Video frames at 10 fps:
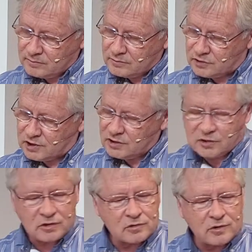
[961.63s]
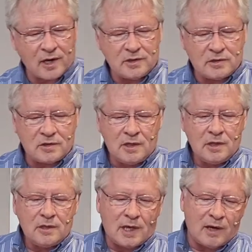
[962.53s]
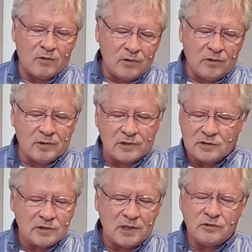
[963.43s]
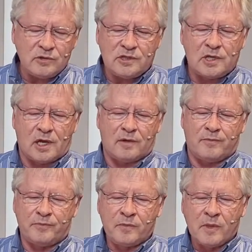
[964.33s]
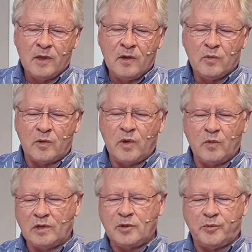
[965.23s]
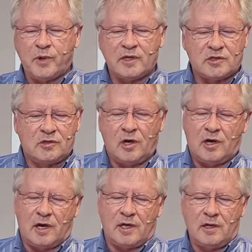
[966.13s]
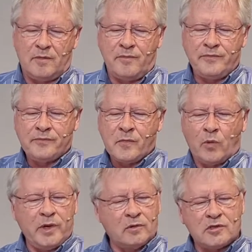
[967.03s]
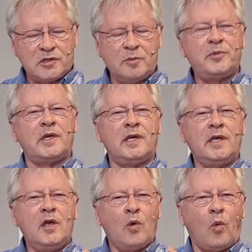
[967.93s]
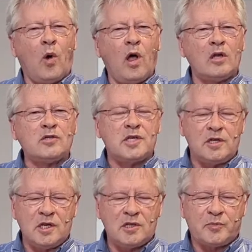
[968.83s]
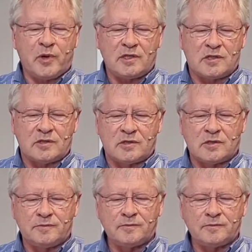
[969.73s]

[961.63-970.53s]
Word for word: Jesus Christ our Lord. This is interesting. When we want to praise God, we don't simply waltz into his presence.